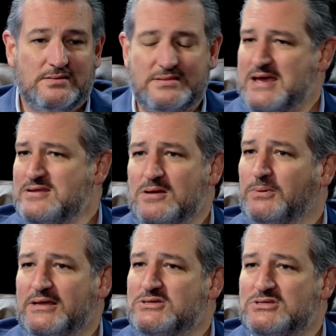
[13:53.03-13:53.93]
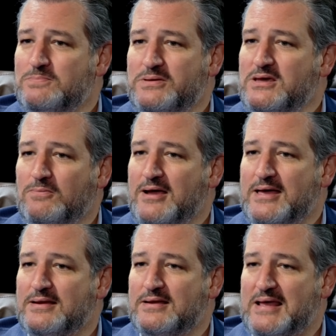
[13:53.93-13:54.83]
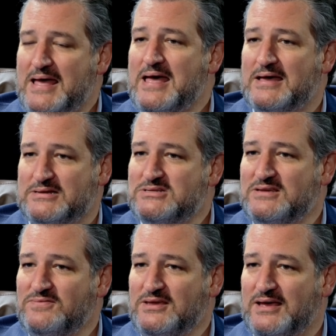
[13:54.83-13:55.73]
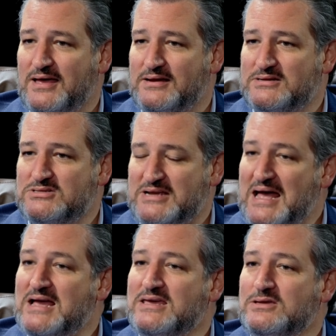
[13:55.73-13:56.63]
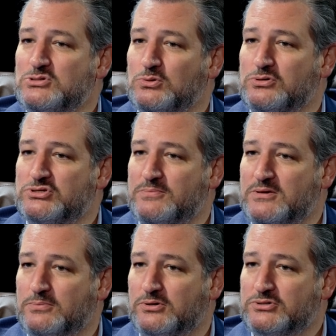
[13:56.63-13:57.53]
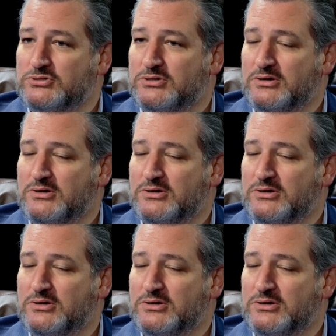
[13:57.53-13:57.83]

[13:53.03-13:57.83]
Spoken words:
The NAACP ran an ad, a TV ad, attacking George W. Bush